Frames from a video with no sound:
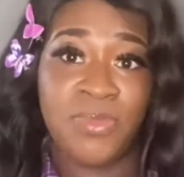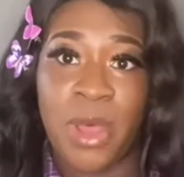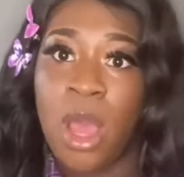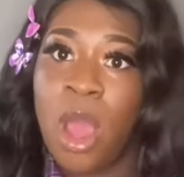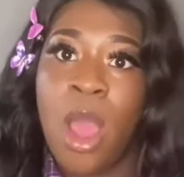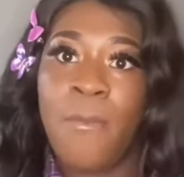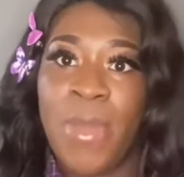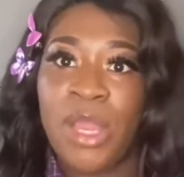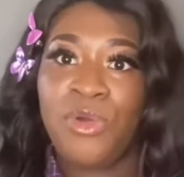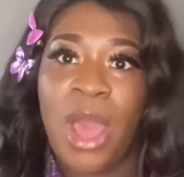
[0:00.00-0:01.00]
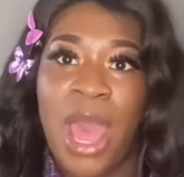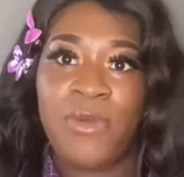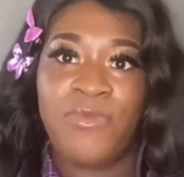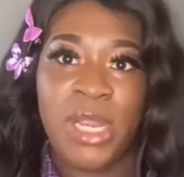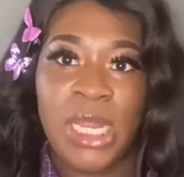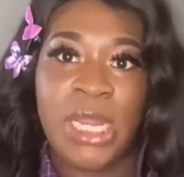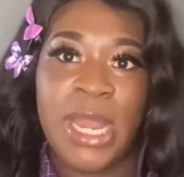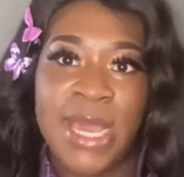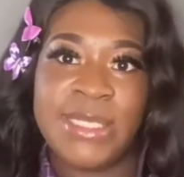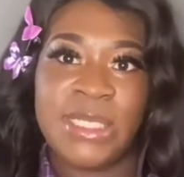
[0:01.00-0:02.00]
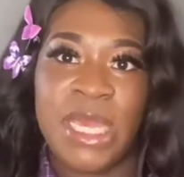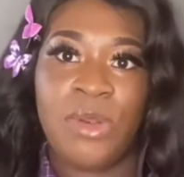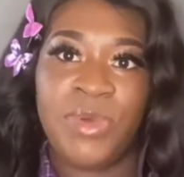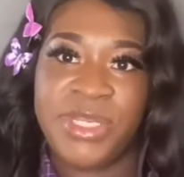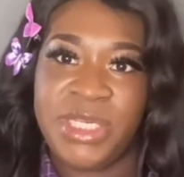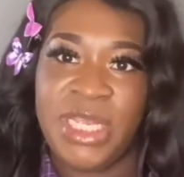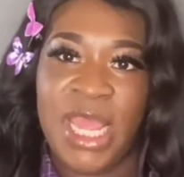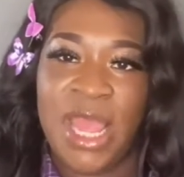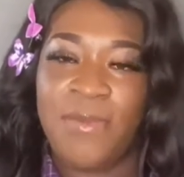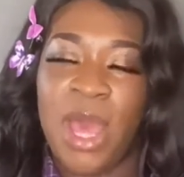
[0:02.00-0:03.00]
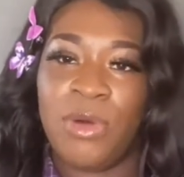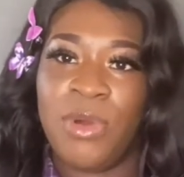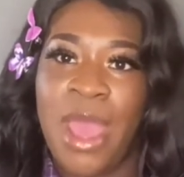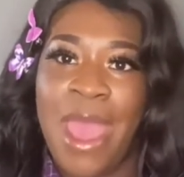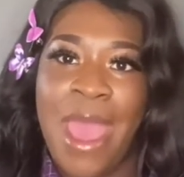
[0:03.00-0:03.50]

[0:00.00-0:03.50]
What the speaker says: But my daughter had really nice skin when she came out.